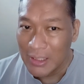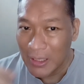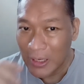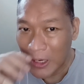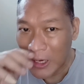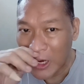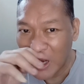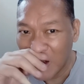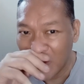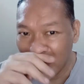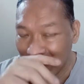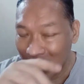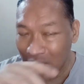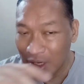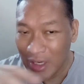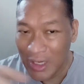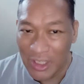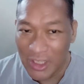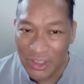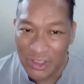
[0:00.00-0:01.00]
Um,
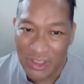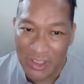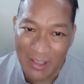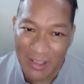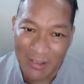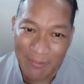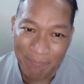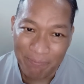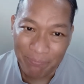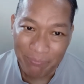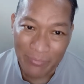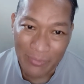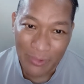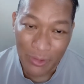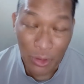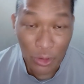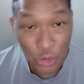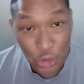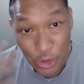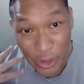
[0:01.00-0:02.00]

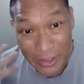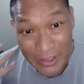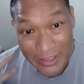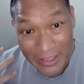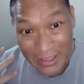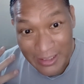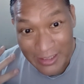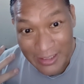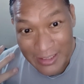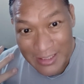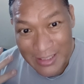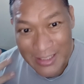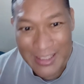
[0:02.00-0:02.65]
should I tell this?